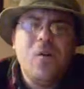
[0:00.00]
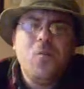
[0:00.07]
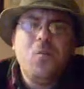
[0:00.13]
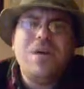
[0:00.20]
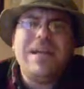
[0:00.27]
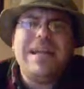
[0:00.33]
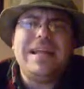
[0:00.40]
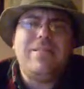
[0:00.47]

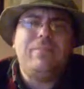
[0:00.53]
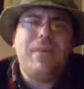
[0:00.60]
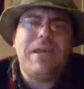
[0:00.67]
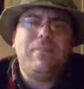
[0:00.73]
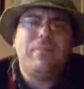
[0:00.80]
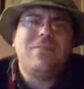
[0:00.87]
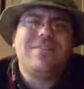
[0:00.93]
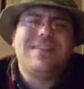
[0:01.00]
We need
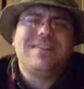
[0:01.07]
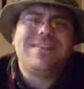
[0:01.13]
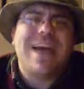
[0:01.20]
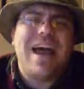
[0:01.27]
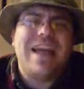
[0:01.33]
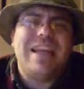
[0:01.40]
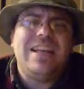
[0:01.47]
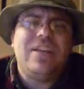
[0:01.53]
people
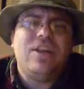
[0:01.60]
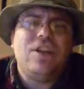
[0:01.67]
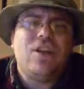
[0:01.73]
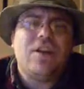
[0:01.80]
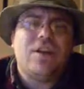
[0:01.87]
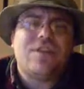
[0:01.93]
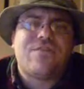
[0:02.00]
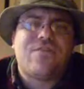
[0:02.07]
designing
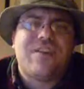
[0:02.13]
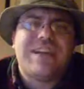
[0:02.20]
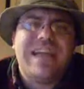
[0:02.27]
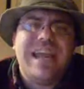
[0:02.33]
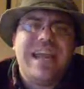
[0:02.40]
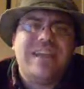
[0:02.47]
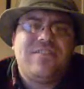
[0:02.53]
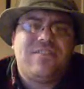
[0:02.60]
cures for
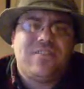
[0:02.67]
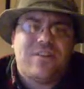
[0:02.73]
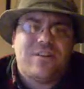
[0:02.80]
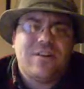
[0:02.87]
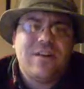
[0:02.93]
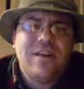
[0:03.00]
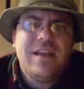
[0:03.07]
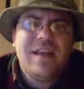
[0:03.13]

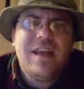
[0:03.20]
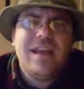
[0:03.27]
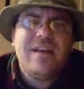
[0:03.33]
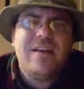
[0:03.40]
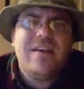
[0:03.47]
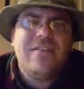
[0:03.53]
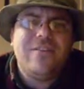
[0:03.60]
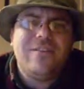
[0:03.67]
cancer and
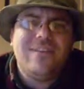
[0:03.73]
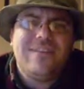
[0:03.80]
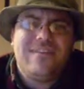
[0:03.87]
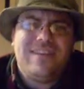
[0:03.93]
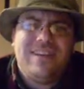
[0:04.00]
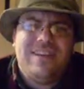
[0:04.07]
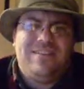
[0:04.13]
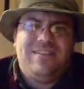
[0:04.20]
other
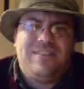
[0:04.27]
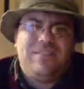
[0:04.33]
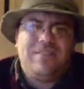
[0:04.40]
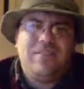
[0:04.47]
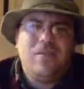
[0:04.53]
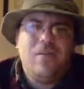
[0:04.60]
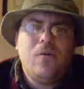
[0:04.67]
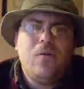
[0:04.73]

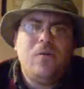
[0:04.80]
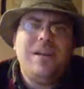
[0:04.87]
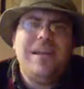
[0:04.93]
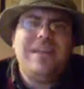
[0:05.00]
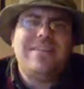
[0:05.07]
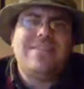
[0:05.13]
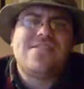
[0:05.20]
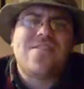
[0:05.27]
diseases. We
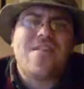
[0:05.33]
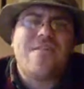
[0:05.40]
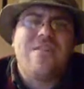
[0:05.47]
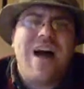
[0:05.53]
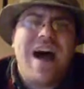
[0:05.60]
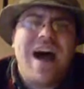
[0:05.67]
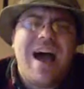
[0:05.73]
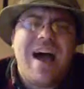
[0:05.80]
need to
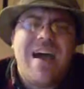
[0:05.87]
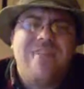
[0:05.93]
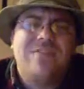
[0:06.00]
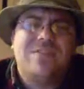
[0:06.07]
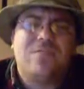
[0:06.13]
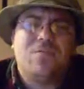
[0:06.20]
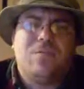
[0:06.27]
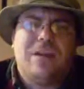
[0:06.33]
survive
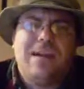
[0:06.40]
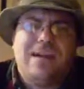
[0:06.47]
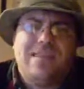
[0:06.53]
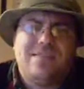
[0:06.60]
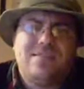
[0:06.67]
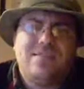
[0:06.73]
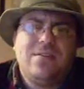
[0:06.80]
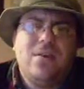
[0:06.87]
as a
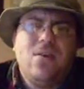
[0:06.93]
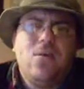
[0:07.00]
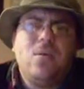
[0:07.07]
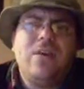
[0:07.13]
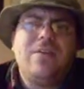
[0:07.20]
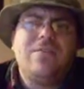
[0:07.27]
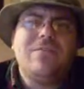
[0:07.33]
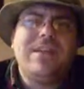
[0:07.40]
race.
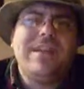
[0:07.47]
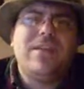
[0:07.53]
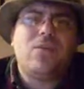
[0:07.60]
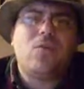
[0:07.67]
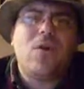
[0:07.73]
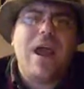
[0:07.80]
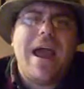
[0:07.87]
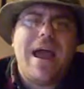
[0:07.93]
We don't need
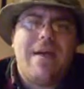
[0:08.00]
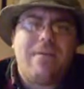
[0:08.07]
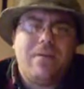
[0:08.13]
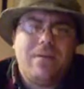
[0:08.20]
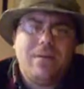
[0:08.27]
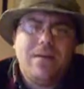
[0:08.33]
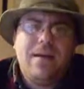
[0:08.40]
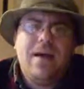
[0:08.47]
crap
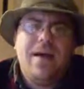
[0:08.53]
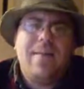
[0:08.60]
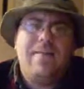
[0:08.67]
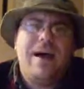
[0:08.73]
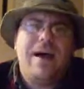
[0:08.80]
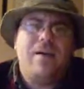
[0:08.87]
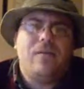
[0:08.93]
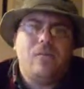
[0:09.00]

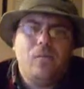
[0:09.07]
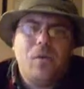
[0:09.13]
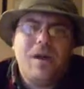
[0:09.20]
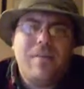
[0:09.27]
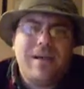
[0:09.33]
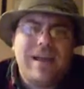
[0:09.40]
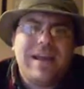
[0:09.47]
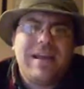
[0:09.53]
about where
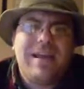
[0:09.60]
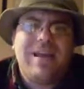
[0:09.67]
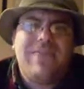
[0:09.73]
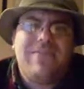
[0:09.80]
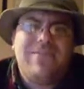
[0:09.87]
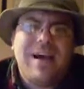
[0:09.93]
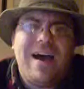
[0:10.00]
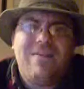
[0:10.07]
am I going to
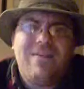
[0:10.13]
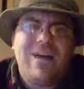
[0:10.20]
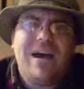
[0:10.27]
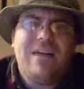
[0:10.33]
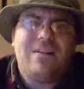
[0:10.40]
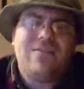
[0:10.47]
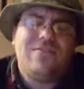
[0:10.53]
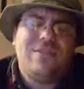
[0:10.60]
get
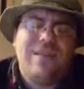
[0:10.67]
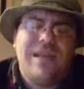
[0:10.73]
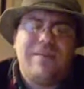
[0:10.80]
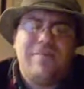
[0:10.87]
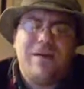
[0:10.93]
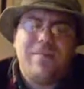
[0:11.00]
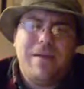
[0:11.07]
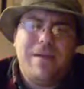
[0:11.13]
$5 to
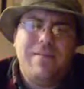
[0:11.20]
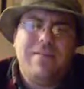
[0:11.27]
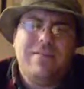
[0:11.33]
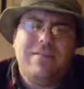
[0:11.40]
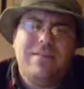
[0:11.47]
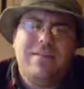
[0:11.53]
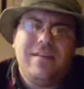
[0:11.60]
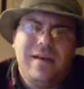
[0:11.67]
take my baby
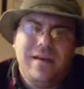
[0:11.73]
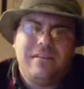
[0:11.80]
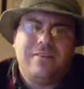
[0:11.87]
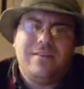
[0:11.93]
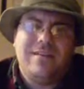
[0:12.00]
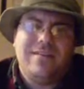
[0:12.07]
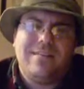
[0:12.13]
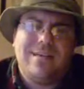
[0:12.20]
to the
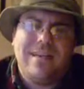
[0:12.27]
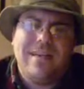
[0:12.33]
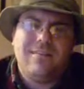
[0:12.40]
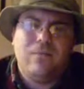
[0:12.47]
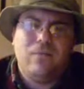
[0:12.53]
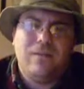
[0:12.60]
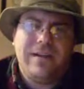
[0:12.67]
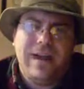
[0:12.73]
doctor because I can't
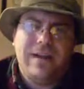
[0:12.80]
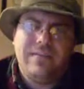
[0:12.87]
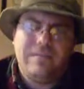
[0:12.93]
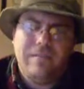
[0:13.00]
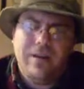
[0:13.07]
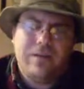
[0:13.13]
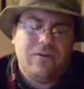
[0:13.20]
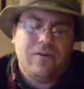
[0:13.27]
afford gas
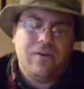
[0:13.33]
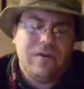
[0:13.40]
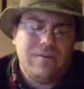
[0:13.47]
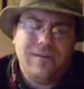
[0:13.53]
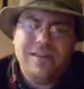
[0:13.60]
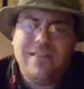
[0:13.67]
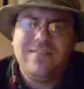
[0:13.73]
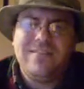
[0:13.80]
in my car. I
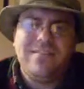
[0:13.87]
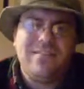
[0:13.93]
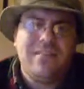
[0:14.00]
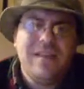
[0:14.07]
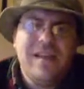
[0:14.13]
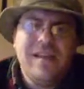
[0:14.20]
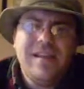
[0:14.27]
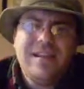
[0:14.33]
mean, this
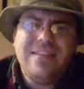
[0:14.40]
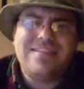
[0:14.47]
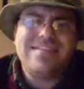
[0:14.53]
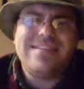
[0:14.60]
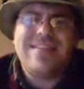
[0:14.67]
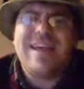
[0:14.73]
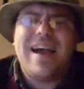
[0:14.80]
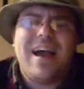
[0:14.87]

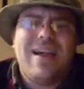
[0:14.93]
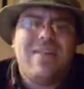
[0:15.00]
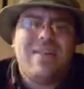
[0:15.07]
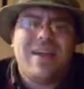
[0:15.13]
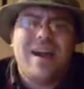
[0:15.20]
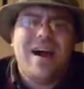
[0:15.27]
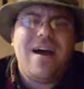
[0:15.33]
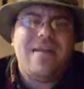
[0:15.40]
is the kind of
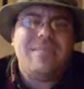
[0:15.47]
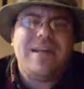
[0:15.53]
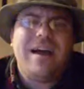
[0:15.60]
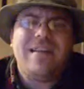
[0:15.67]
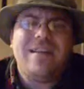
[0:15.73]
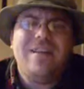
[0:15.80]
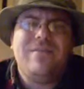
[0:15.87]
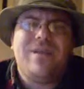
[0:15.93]
economy
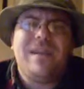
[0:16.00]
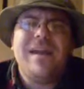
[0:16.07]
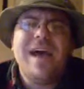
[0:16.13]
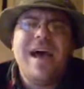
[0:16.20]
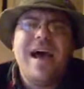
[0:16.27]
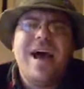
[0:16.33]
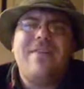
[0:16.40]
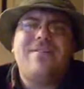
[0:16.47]
I live in.
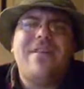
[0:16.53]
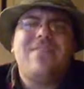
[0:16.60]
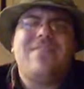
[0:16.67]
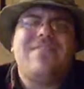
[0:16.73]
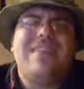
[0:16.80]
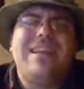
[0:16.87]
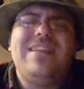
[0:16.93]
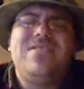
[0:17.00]
I've never
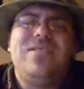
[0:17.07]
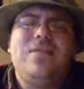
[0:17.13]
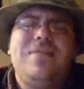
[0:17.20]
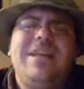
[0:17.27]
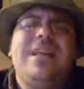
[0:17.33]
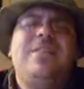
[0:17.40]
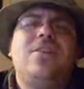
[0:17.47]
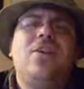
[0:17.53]
seen so
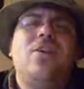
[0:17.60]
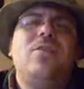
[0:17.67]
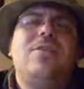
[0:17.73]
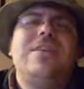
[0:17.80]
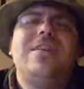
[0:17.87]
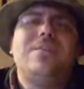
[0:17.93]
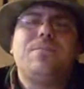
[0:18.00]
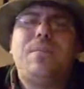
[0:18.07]
many
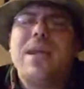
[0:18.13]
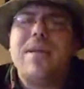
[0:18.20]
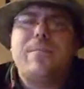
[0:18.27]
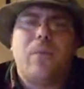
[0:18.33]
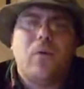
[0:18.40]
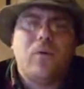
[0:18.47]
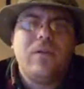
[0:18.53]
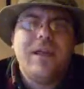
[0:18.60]
toothless
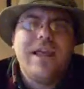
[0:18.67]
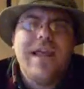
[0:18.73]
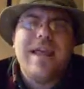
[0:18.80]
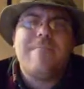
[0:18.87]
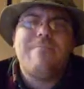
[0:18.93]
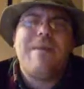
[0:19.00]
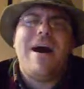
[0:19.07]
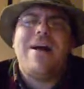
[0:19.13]
people
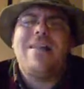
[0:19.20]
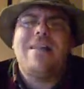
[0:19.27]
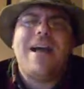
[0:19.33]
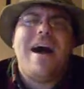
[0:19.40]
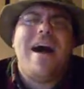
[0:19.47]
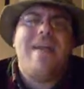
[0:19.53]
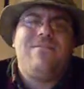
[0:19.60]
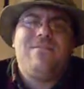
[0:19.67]
in my
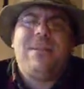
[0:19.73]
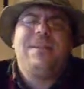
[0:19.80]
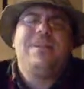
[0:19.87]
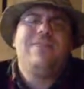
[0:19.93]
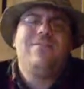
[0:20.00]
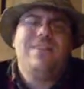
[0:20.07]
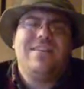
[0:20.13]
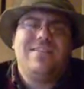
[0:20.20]
life than
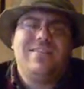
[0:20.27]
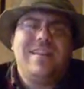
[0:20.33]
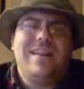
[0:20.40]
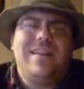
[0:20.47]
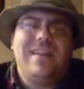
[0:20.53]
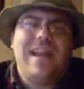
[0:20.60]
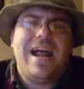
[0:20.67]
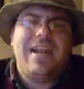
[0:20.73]
live in the
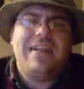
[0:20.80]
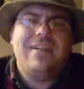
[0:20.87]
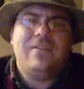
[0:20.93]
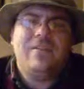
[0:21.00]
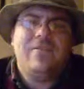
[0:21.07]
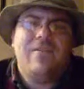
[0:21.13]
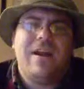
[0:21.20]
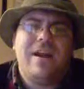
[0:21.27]
city that I
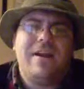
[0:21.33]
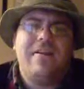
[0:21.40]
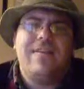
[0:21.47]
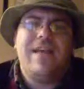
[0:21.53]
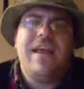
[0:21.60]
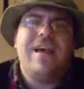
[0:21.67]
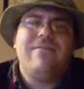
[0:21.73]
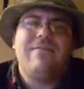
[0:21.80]
live in right here.
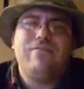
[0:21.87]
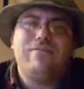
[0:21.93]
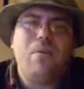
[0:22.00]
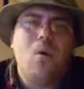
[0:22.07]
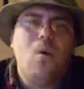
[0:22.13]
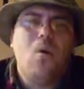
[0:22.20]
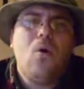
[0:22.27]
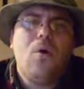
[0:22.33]
They have
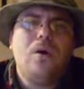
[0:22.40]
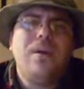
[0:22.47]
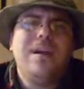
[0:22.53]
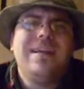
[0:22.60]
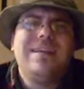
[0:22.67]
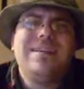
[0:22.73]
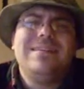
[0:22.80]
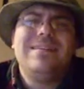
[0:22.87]
poor
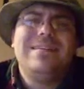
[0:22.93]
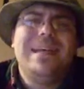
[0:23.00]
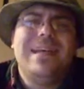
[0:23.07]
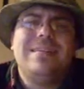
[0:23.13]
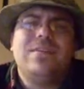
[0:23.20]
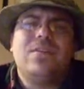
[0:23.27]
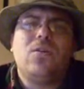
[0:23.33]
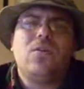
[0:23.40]

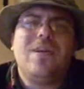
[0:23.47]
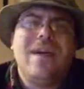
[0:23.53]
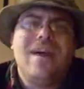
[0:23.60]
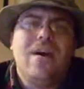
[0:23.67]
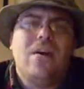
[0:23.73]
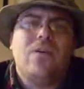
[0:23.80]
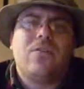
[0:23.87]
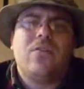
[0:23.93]
dental
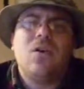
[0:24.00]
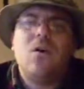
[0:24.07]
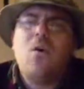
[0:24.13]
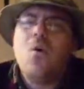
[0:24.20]
health.